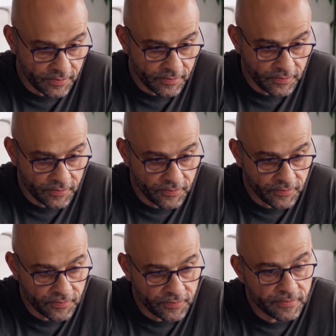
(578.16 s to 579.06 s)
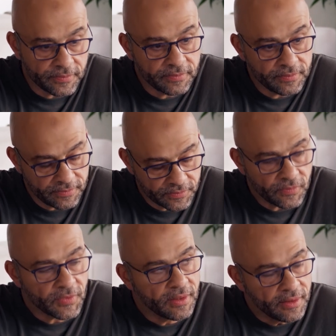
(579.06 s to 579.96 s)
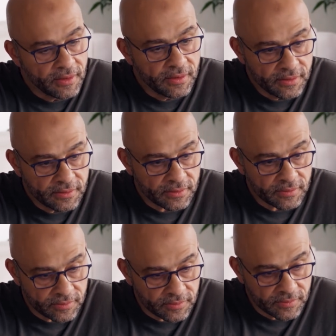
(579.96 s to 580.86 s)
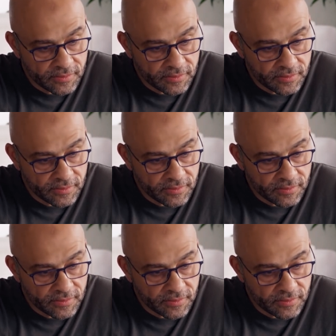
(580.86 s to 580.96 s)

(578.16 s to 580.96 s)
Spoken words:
send out lots of these messages anyway as well.